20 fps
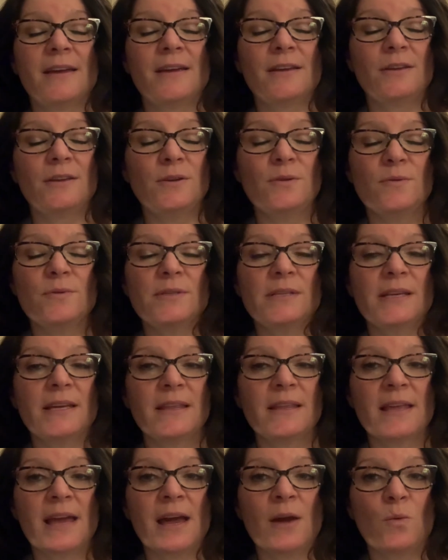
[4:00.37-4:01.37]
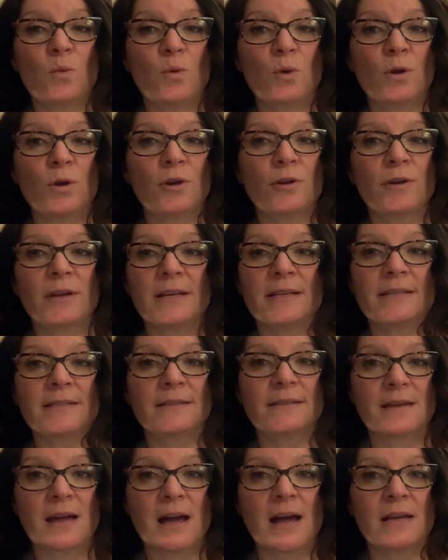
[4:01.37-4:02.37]
using that word is
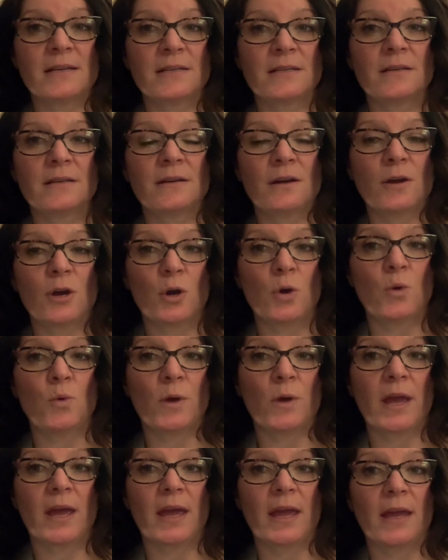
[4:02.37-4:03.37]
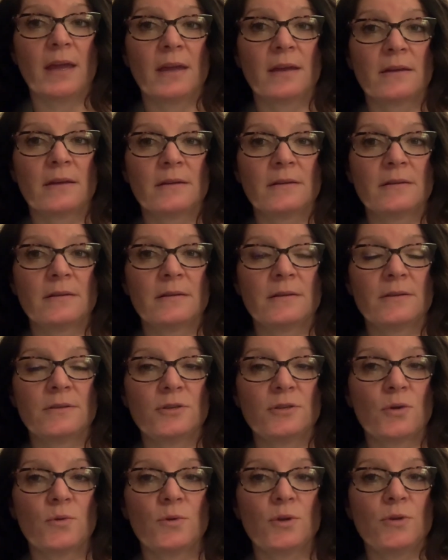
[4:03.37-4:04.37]
not okay.
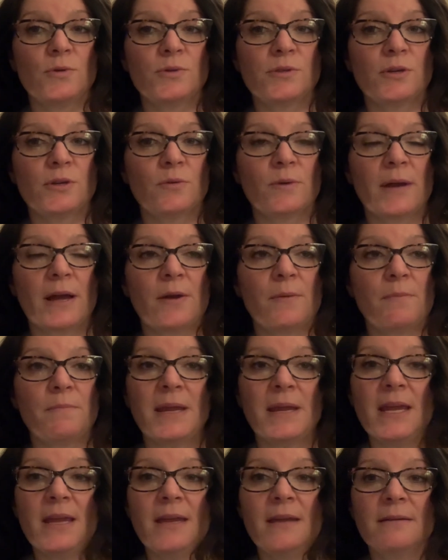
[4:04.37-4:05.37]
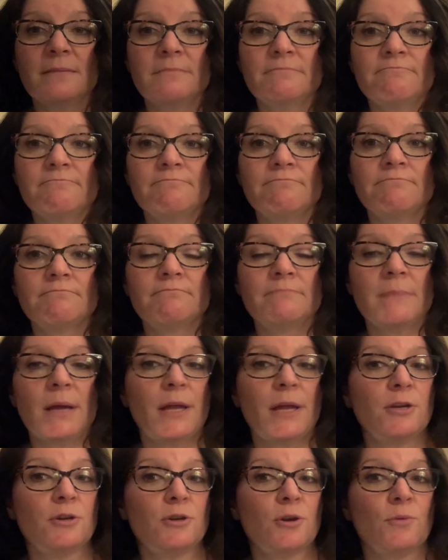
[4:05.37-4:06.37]
Don't use it around me
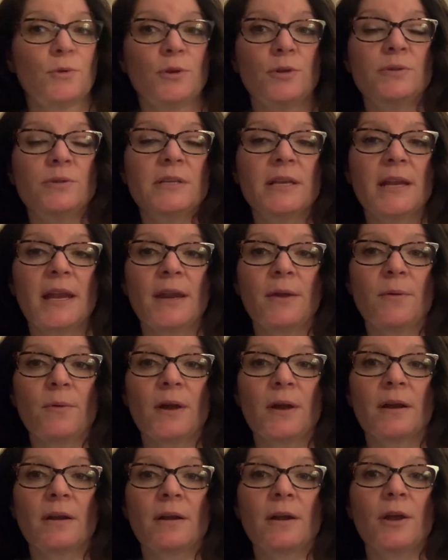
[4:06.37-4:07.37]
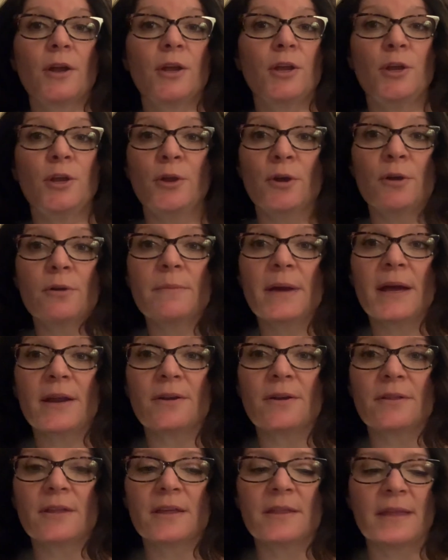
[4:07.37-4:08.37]
and don't use it anywhere. You're
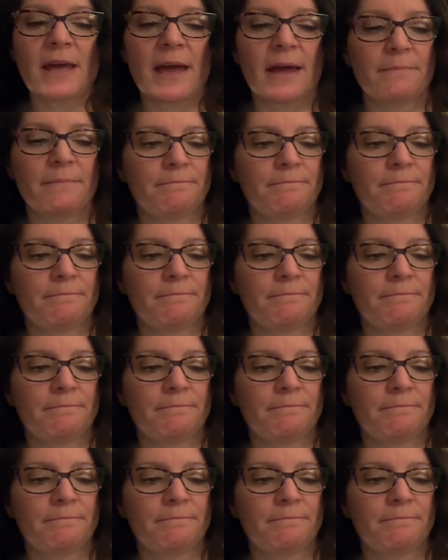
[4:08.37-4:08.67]
better than that.